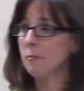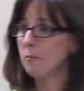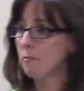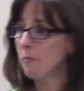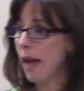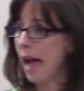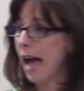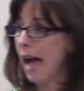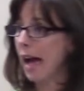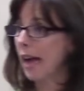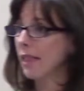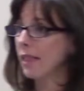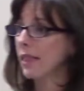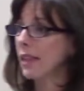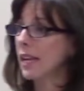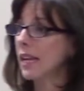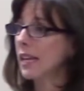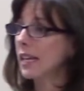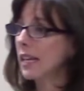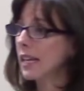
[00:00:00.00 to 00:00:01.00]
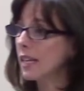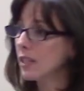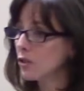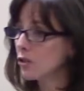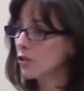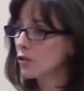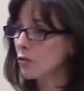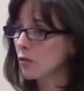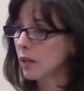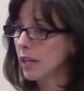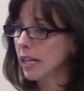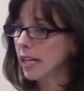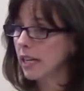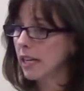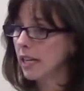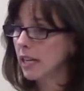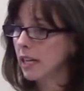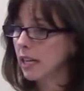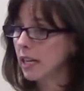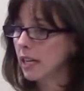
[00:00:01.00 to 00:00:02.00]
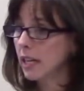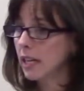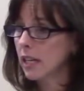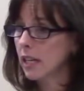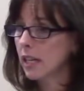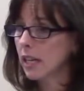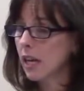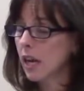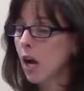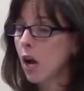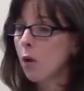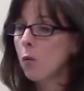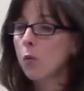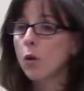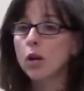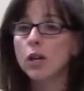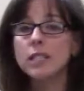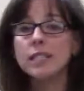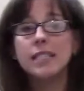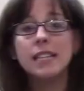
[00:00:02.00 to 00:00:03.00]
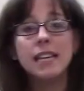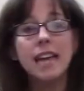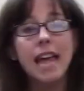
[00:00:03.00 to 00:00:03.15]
math, and history, where it's an